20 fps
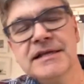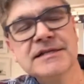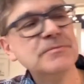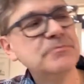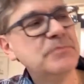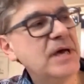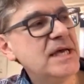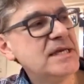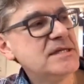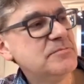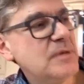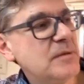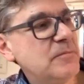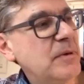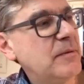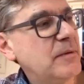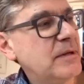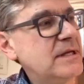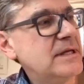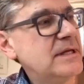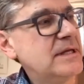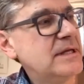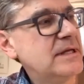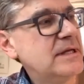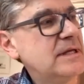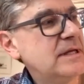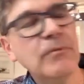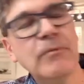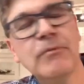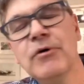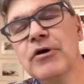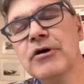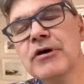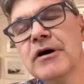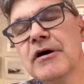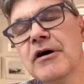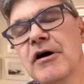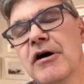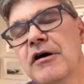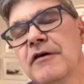a basement, but it's more
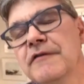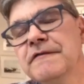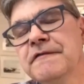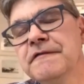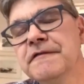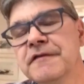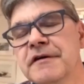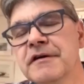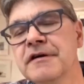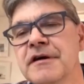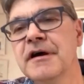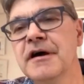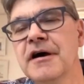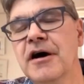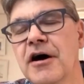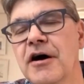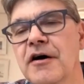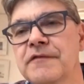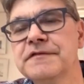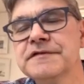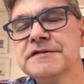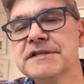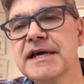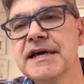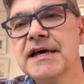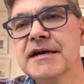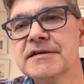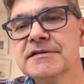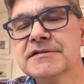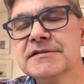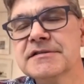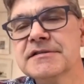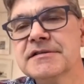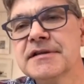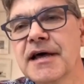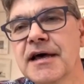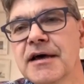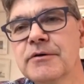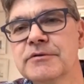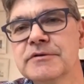a half stairs
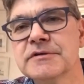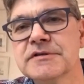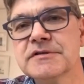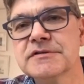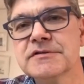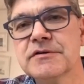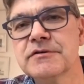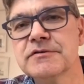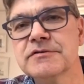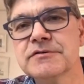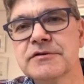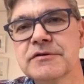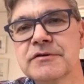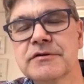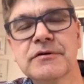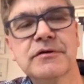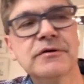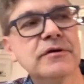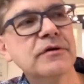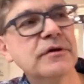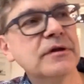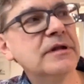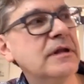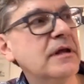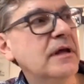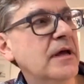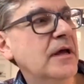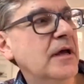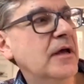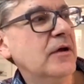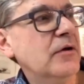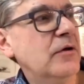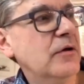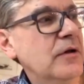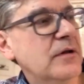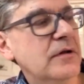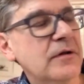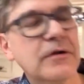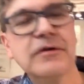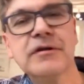down, so you can
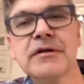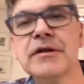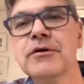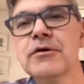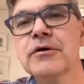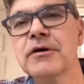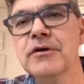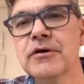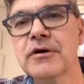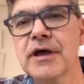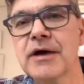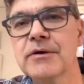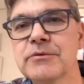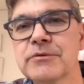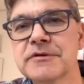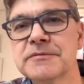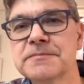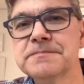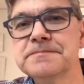look out.